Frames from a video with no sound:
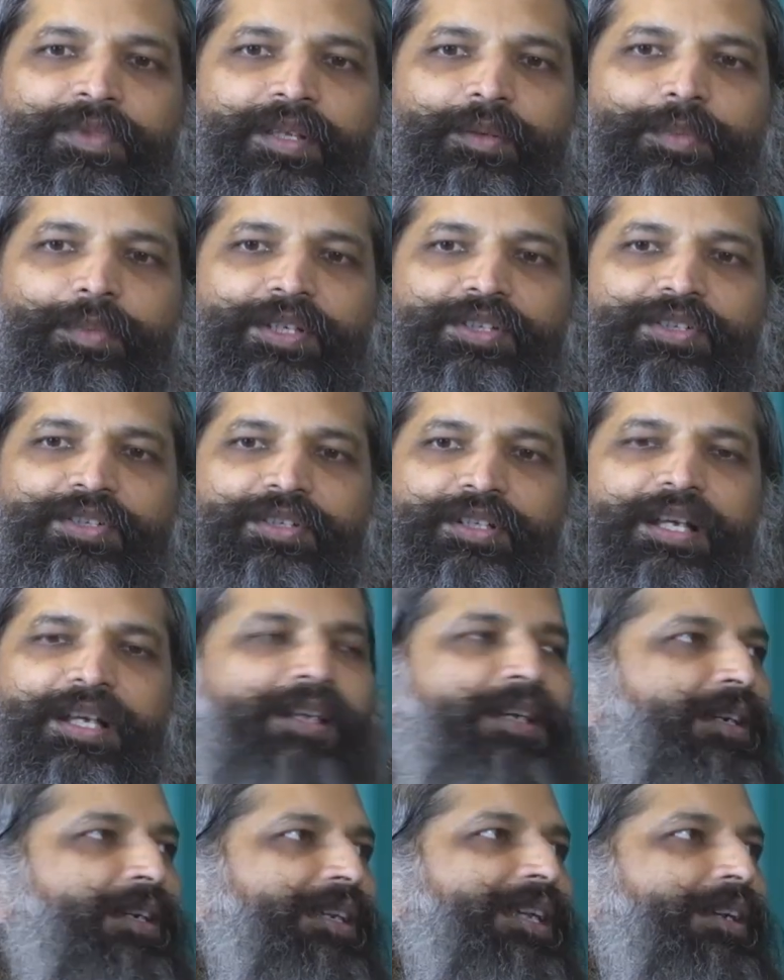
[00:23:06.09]
which
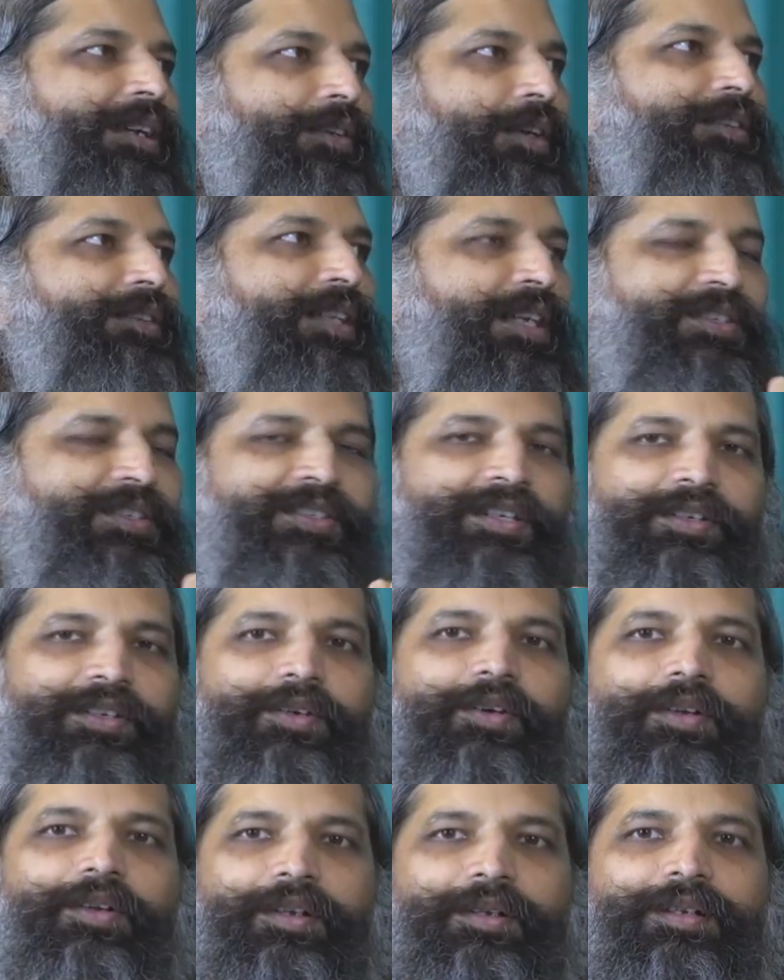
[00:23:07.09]
currently are not touched at
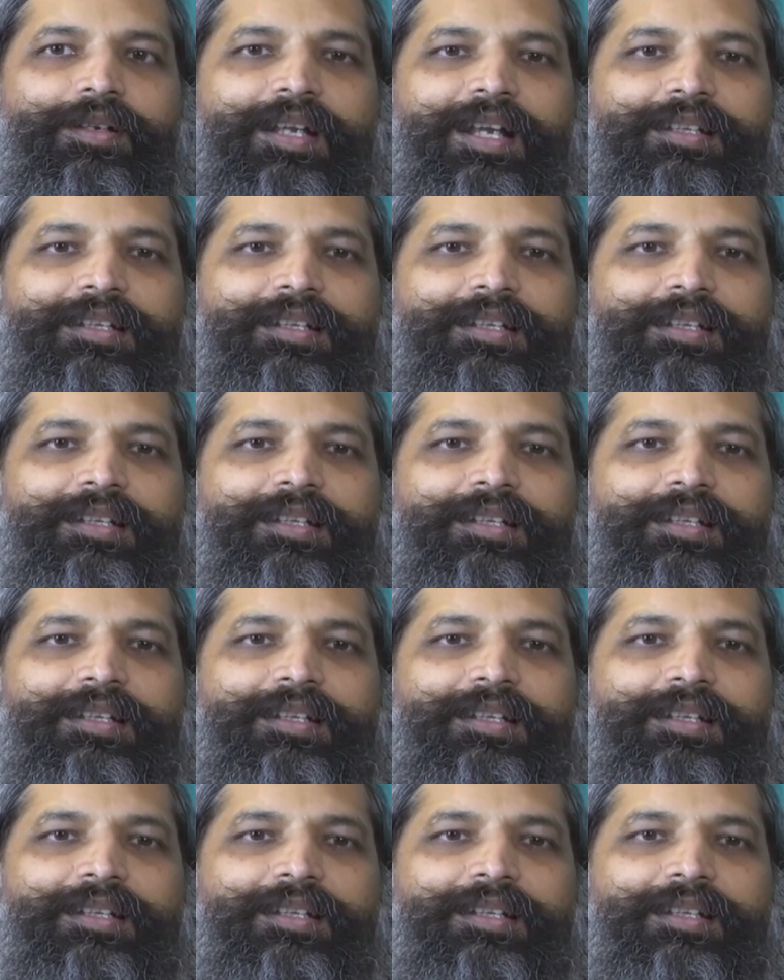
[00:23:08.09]
all.